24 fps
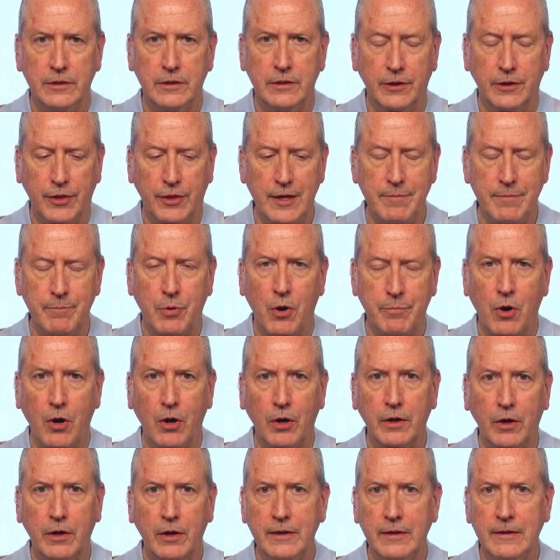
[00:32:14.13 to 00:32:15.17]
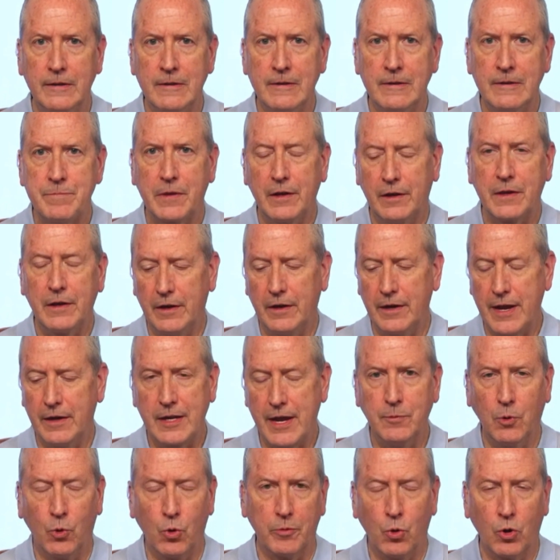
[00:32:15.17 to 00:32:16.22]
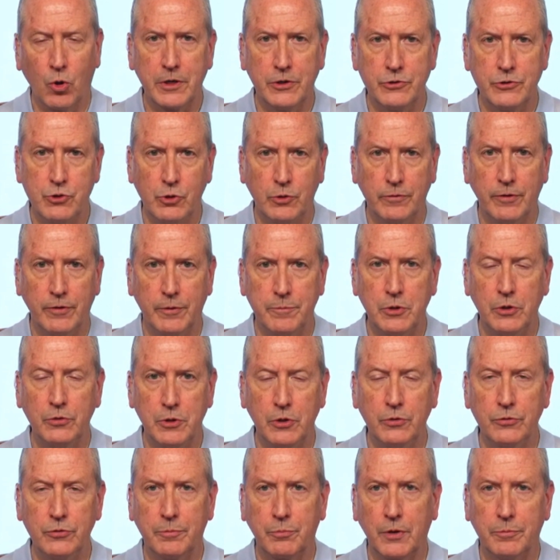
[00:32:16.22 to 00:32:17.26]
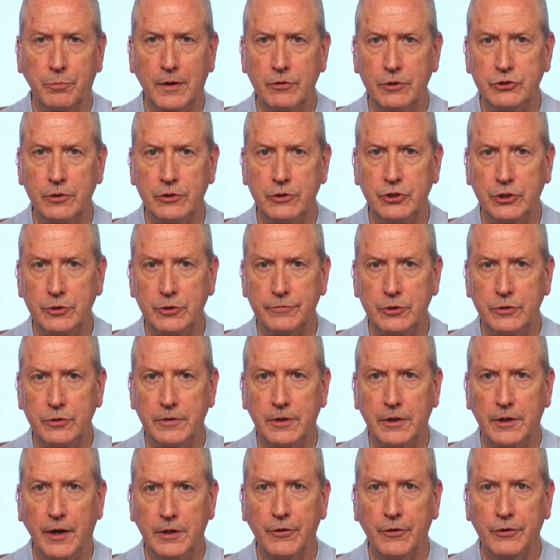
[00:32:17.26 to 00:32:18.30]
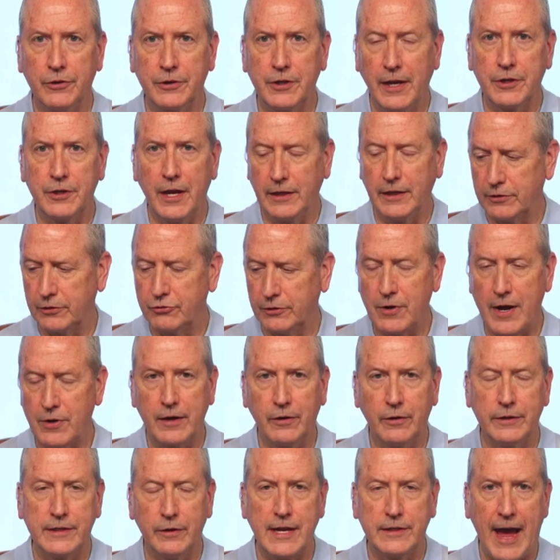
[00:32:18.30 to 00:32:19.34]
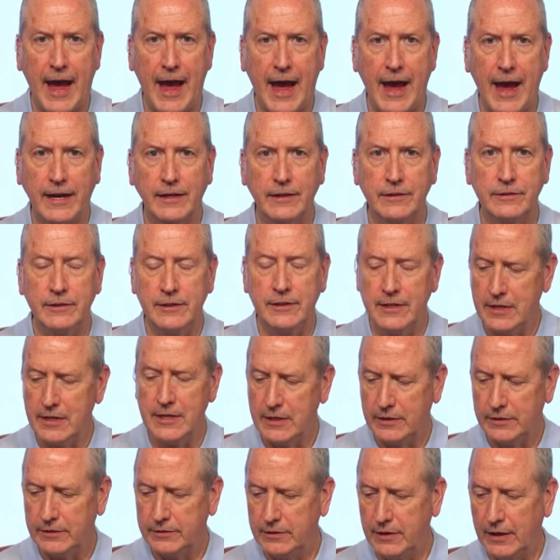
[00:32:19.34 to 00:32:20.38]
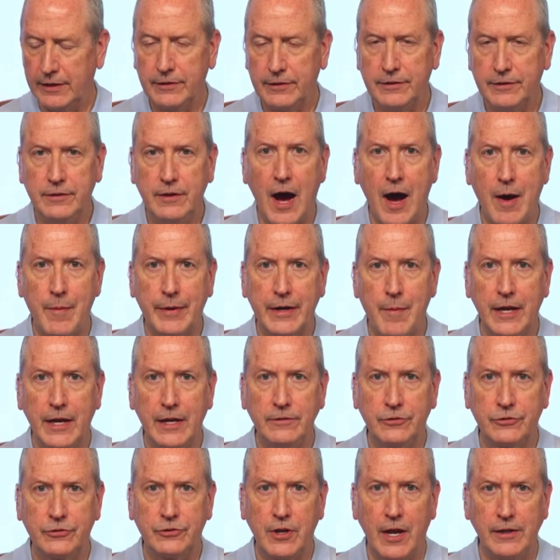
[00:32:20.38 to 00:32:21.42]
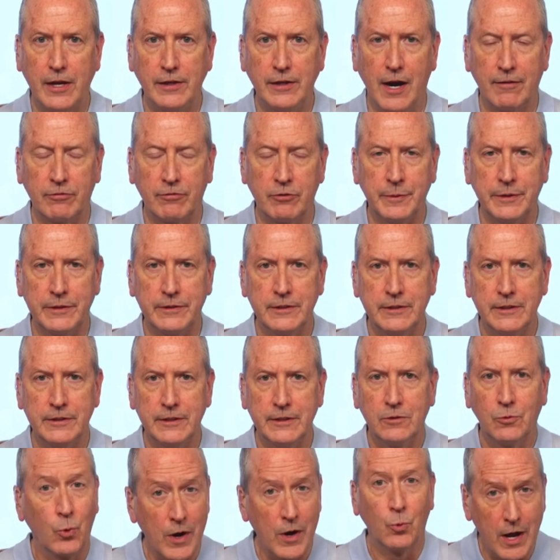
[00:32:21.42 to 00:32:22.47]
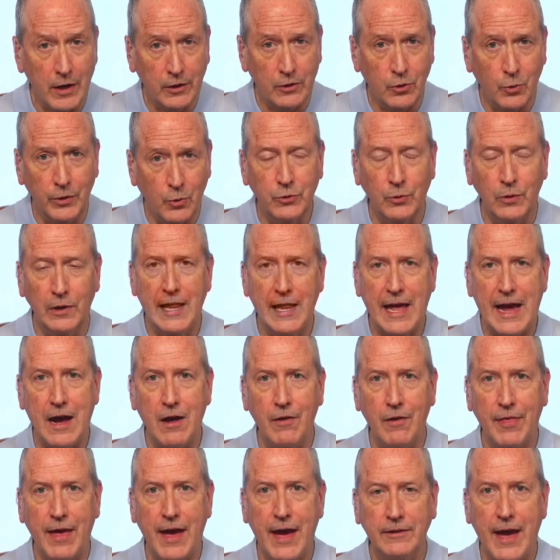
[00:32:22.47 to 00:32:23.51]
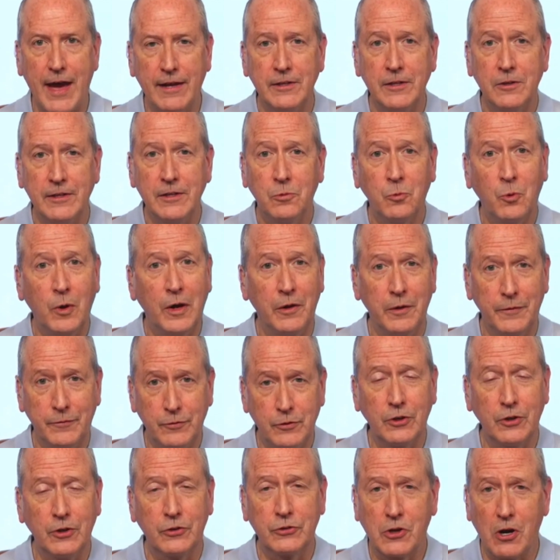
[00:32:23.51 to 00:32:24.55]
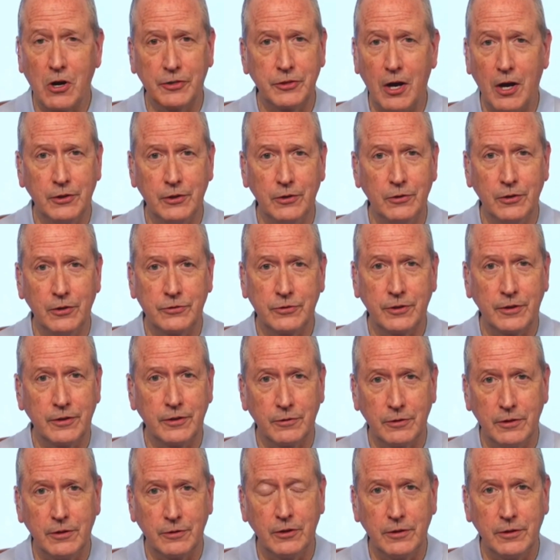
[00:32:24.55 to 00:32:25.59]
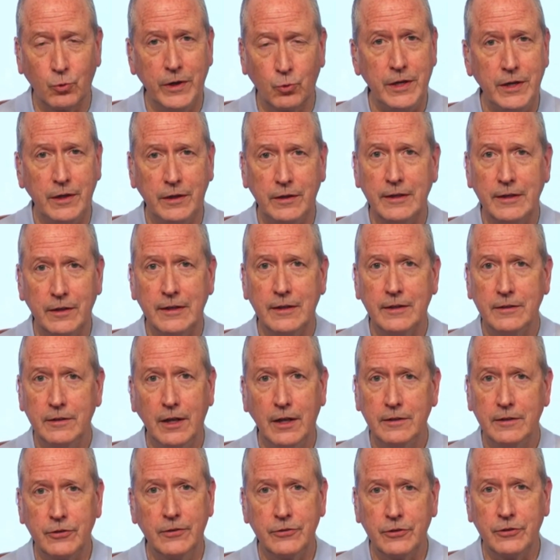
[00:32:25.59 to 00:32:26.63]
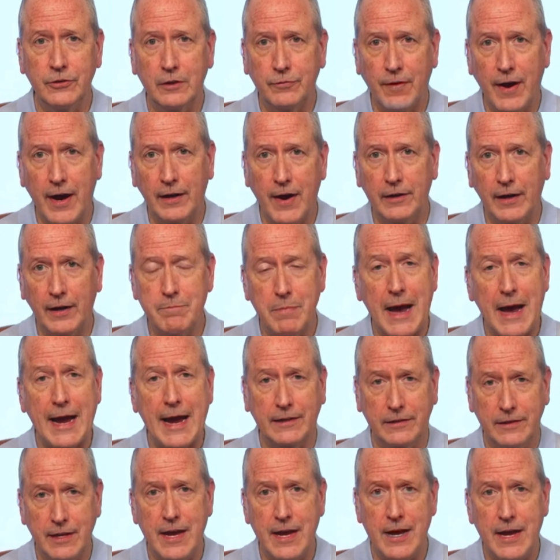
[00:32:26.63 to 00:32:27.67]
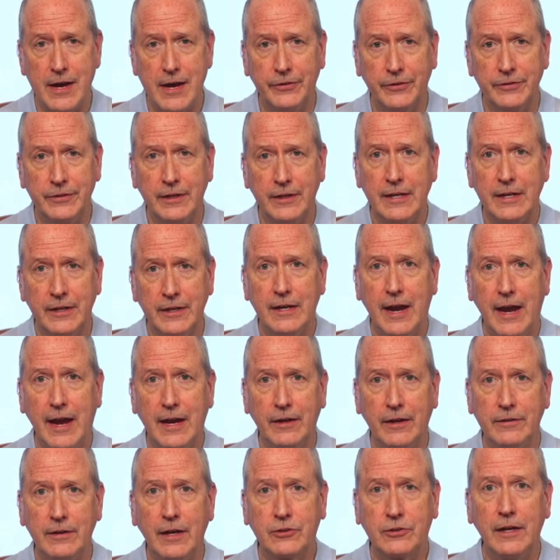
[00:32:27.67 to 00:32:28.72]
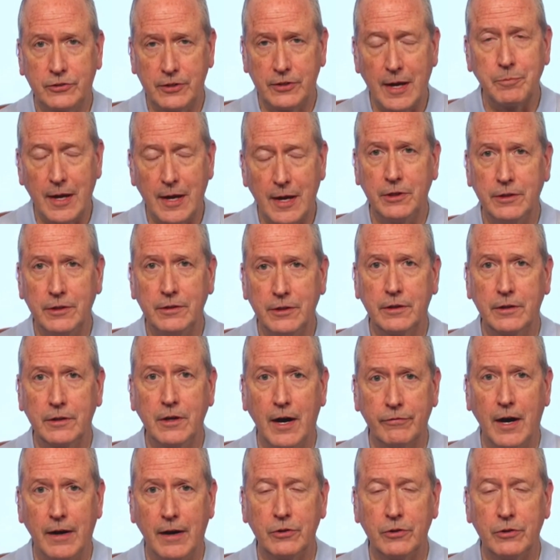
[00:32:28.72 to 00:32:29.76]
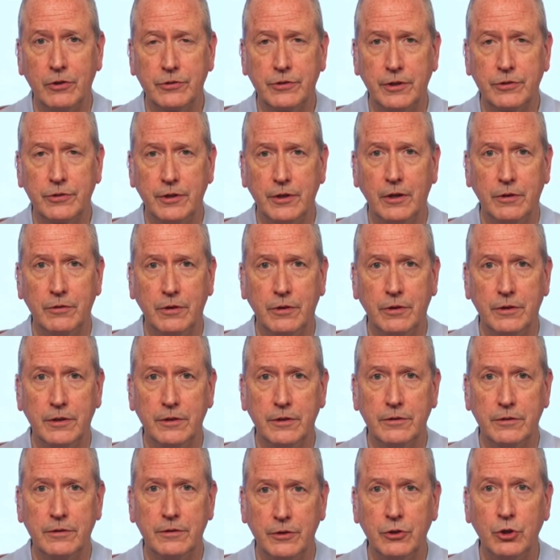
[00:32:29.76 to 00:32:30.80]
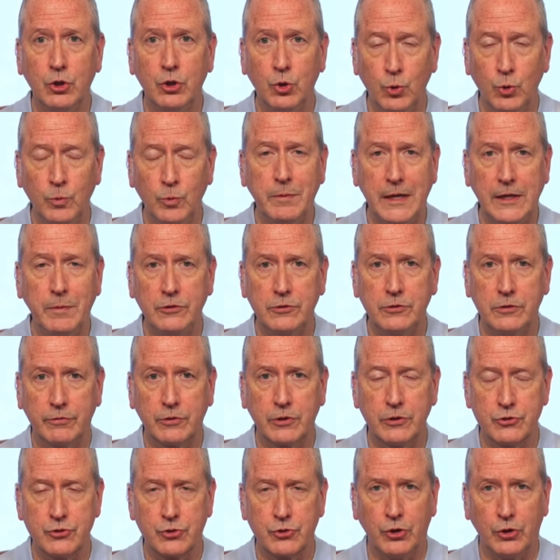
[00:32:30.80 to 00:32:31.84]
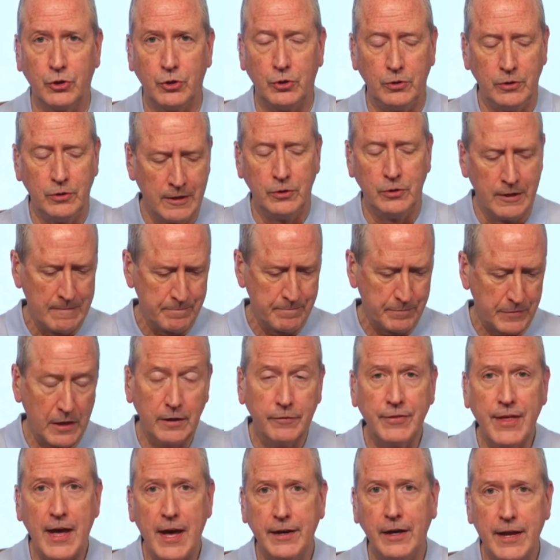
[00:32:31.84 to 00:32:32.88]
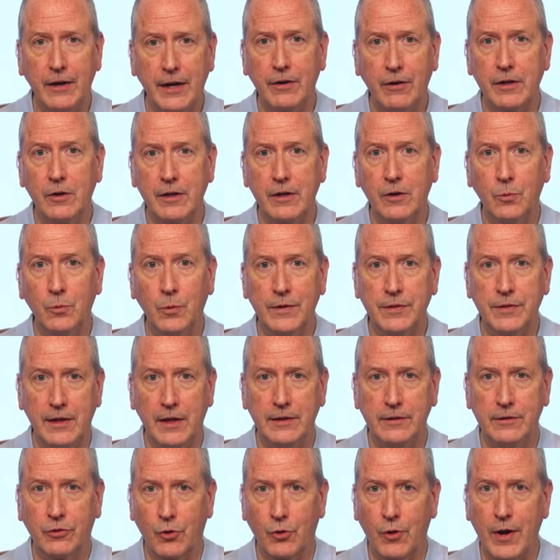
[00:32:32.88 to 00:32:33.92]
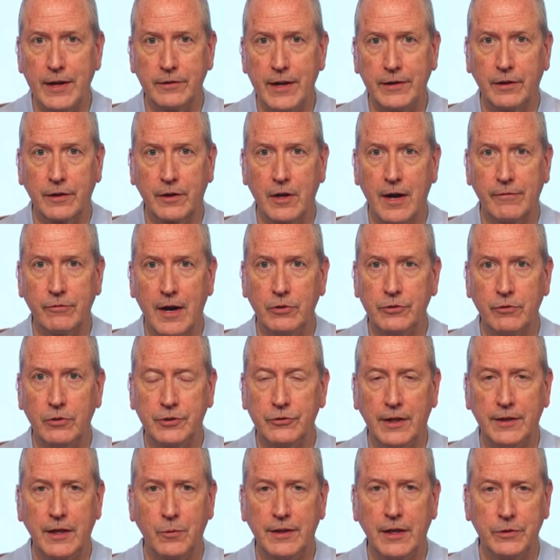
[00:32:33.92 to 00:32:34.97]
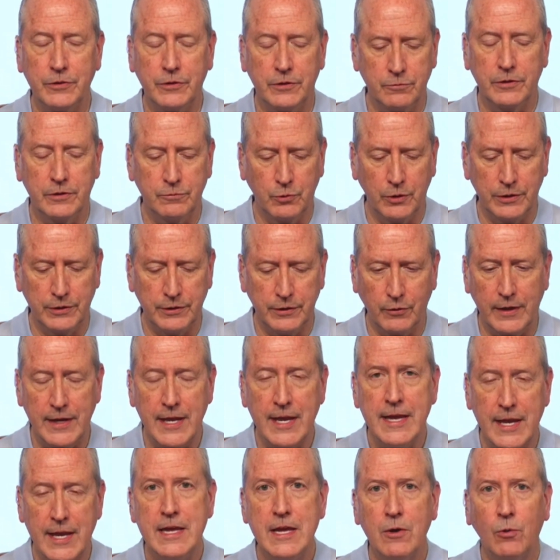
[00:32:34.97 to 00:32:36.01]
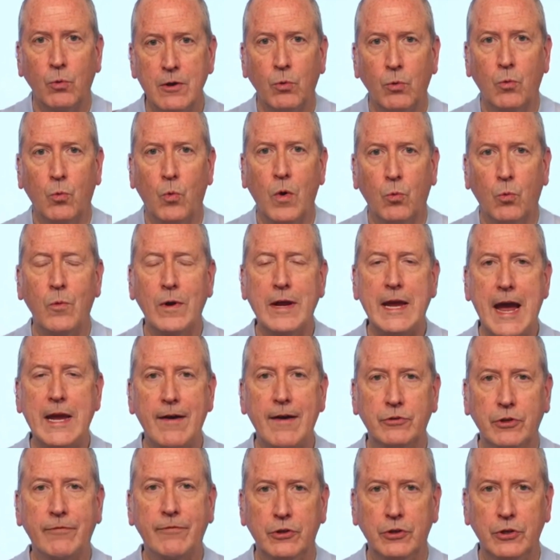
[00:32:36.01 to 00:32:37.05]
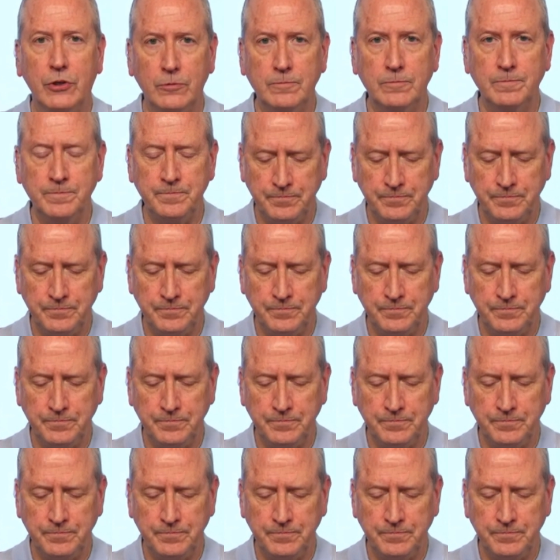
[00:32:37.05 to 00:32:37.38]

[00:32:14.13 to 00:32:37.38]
theme park anymore because you've abused the privilege and you've undertaken to try to attack and dominate state government. We're not going to allow that. Well, if you just caught the news this week, Disney has finally backed down and accepted the governor's, you know, the new means of control of that area when they had threatened the governor and said they wouldn't agree. What we have to do,